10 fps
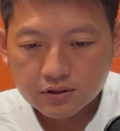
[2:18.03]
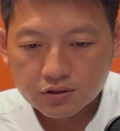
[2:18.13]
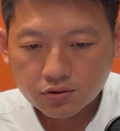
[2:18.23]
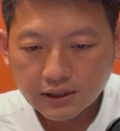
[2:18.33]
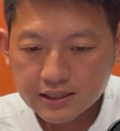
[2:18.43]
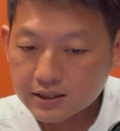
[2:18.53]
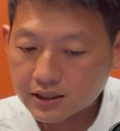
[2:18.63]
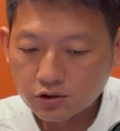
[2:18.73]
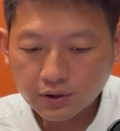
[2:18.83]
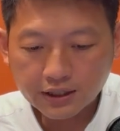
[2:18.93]
So let's
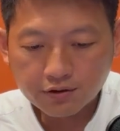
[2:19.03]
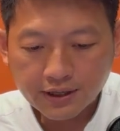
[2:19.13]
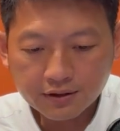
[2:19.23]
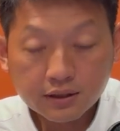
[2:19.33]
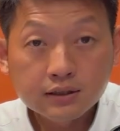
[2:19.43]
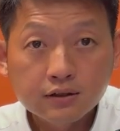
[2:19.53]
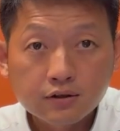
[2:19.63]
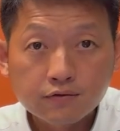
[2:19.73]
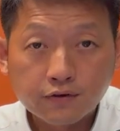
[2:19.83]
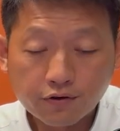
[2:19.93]
take a look at the rental.
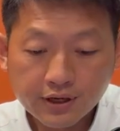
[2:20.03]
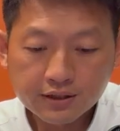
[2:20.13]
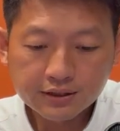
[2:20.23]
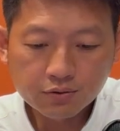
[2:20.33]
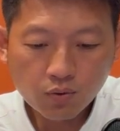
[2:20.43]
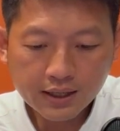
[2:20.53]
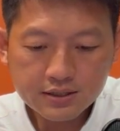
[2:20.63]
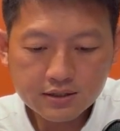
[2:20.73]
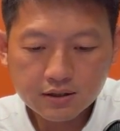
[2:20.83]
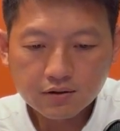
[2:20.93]
For rental
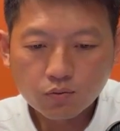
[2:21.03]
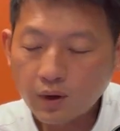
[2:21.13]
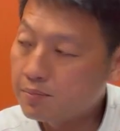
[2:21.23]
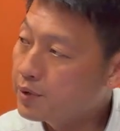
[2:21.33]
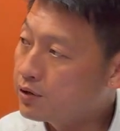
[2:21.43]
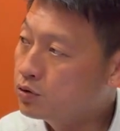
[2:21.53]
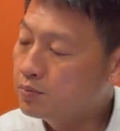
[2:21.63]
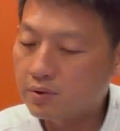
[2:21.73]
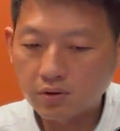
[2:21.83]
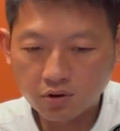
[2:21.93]
wise, one
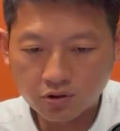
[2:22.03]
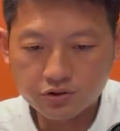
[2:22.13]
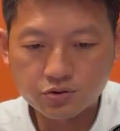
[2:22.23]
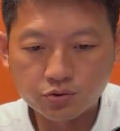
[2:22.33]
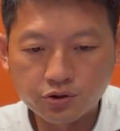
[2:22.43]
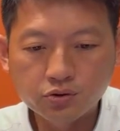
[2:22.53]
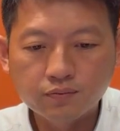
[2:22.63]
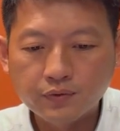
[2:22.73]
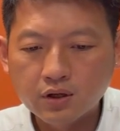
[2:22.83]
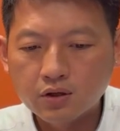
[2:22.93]
bedroom or studio,
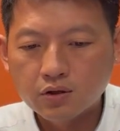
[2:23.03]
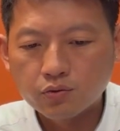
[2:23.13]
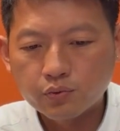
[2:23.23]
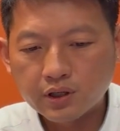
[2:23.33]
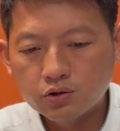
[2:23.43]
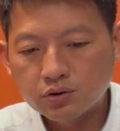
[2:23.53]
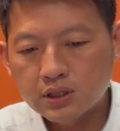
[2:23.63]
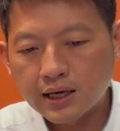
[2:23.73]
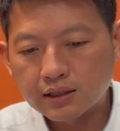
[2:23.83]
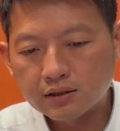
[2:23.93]
we are
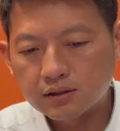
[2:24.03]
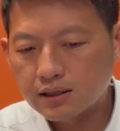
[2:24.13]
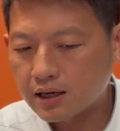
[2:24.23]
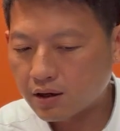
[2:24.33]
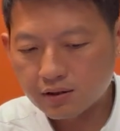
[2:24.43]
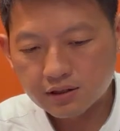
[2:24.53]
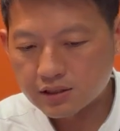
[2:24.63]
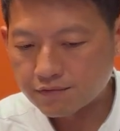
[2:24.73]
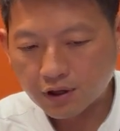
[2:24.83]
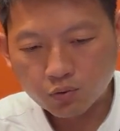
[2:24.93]
looking at,
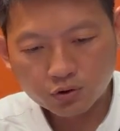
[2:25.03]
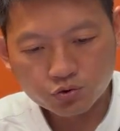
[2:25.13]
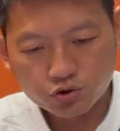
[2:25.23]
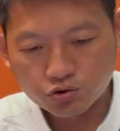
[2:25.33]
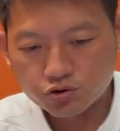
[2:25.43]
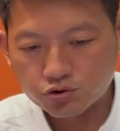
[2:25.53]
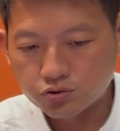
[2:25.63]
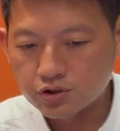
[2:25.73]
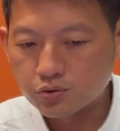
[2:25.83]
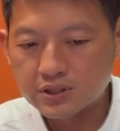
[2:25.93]
if I were to scroll
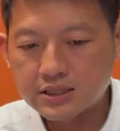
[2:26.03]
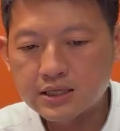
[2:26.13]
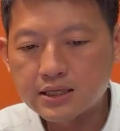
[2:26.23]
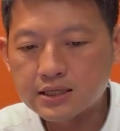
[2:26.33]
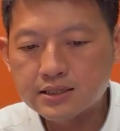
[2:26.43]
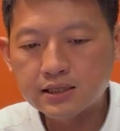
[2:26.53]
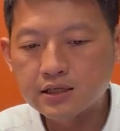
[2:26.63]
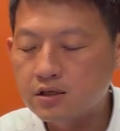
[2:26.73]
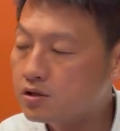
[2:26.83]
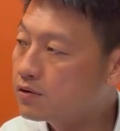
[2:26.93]
through, you will see
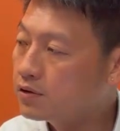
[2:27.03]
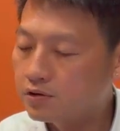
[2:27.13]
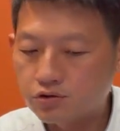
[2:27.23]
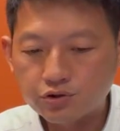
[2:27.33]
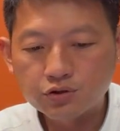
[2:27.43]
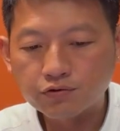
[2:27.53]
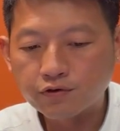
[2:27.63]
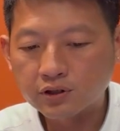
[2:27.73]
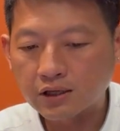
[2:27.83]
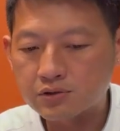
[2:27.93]
easily 3,000 to
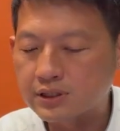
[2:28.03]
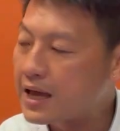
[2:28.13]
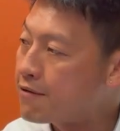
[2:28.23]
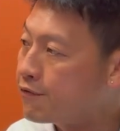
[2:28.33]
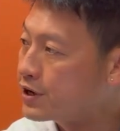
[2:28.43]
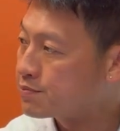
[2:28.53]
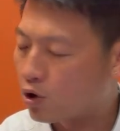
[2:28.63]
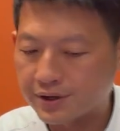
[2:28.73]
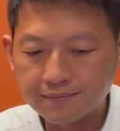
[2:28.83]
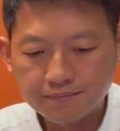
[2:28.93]
4,000 average
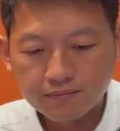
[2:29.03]
point.